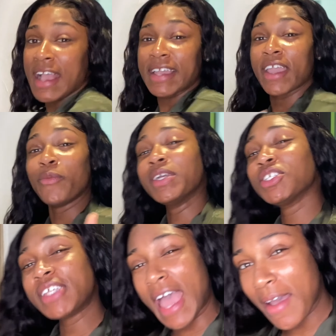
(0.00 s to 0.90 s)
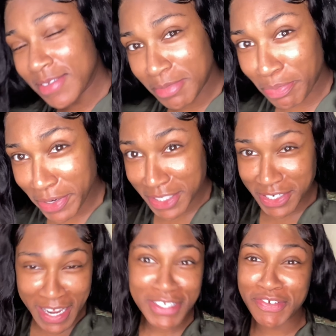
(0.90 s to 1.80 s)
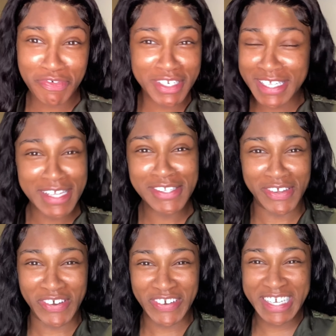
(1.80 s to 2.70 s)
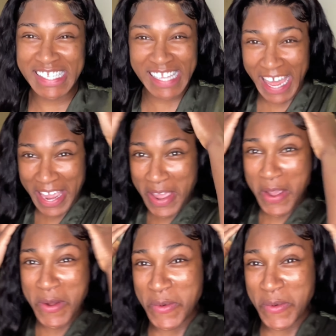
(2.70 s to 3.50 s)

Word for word: Can we just have some appreciation for this install? Cause I